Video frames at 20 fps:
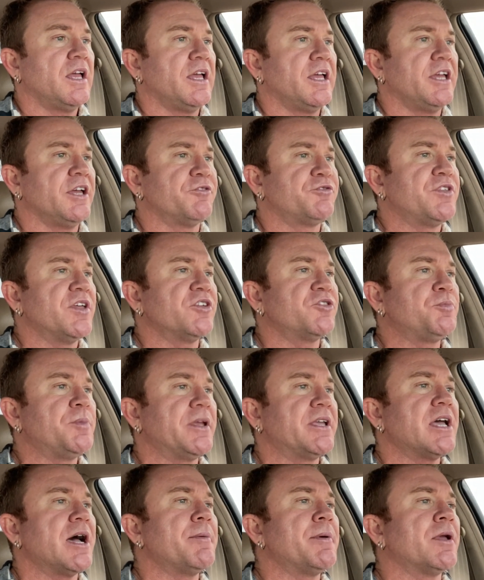if this
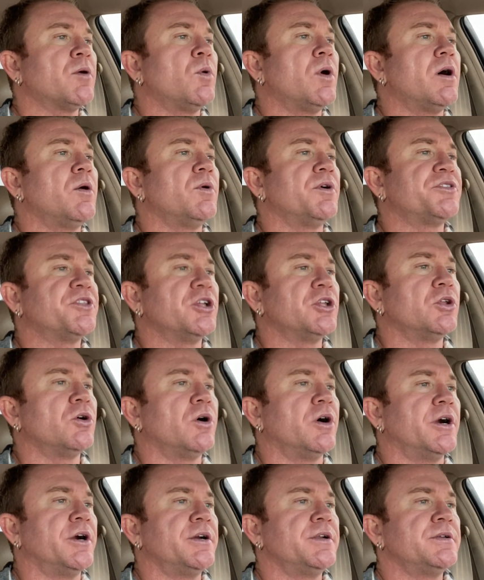becoming one with the
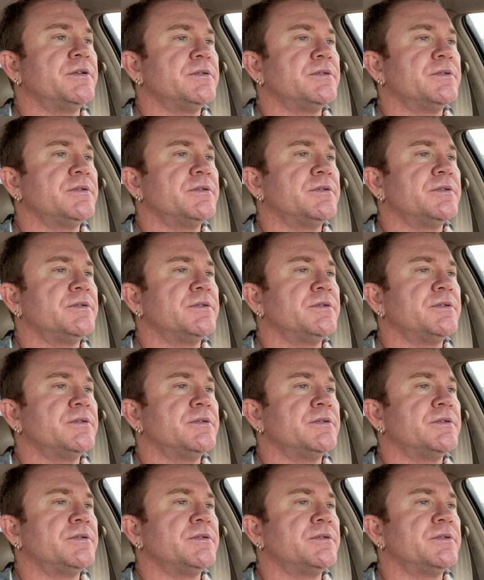Lord